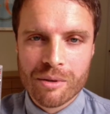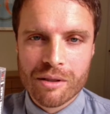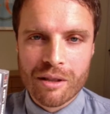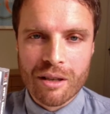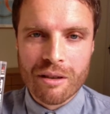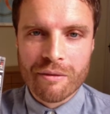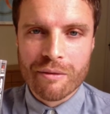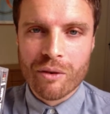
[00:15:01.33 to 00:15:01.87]

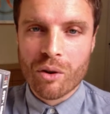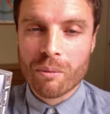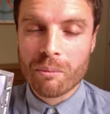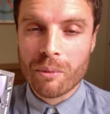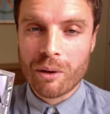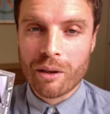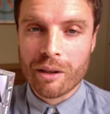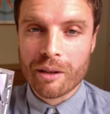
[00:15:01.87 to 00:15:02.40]
save on
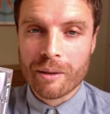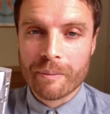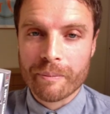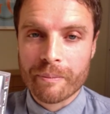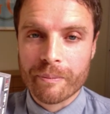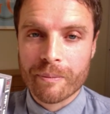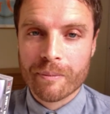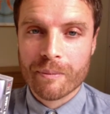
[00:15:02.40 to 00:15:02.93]
my
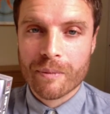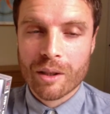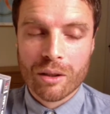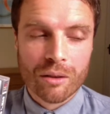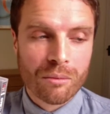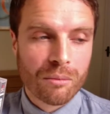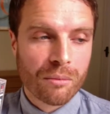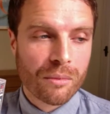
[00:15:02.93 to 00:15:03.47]

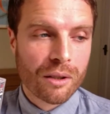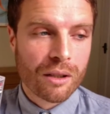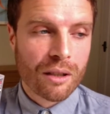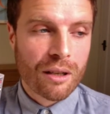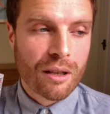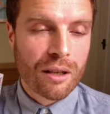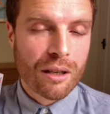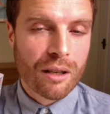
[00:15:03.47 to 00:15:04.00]

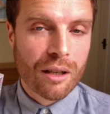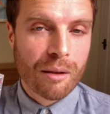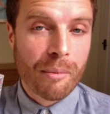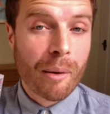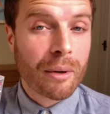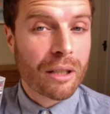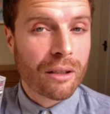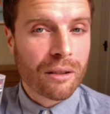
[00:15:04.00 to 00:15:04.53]
a
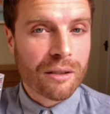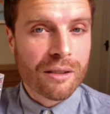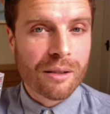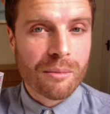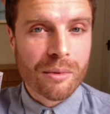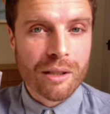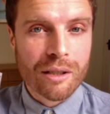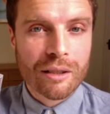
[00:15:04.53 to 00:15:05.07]
memory card
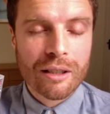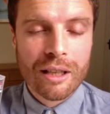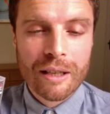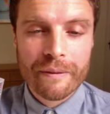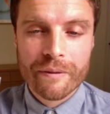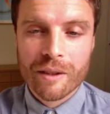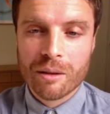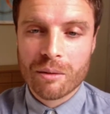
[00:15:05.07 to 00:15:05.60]
somewhere,
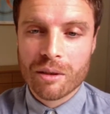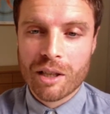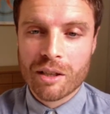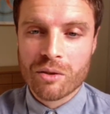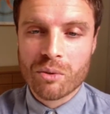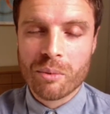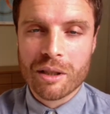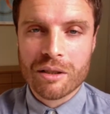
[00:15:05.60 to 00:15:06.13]
which
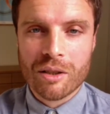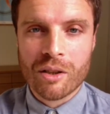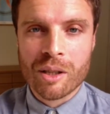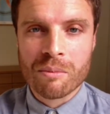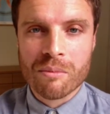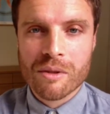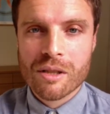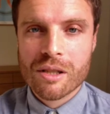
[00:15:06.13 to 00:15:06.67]
has all my
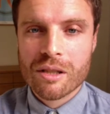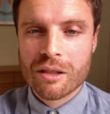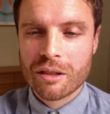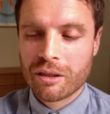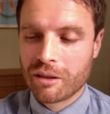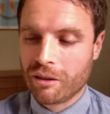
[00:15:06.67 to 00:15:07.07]
times.